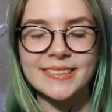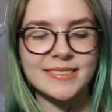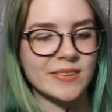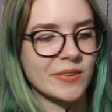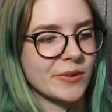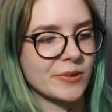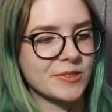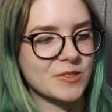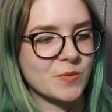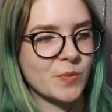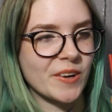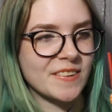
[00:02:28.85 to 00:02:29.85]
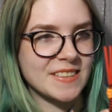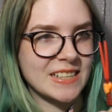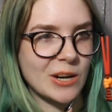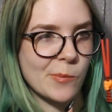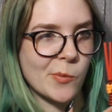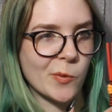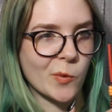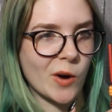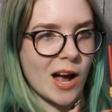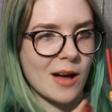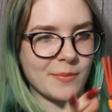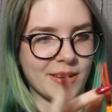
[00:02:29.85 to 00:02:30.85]
It's a little spicy cup
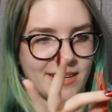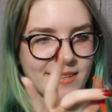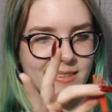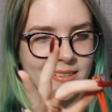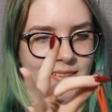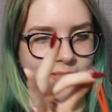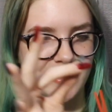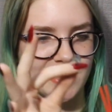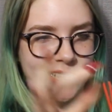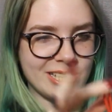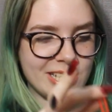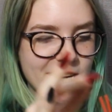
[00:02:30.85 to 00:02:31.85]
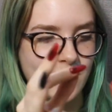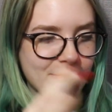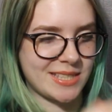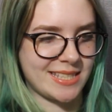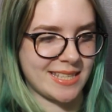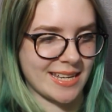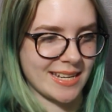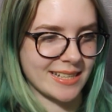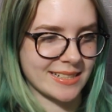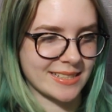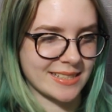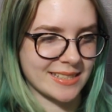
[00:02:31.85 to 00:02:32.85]
ramen with his
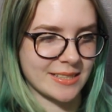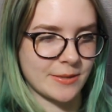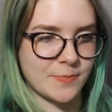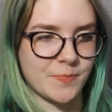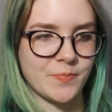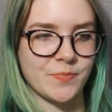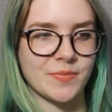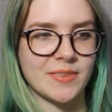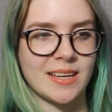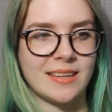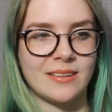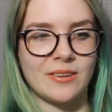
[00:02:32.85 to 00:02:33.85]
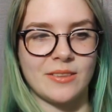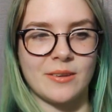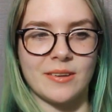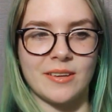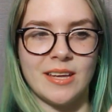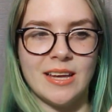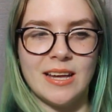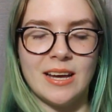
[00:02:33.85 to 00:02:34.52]
chopsticks. And then on the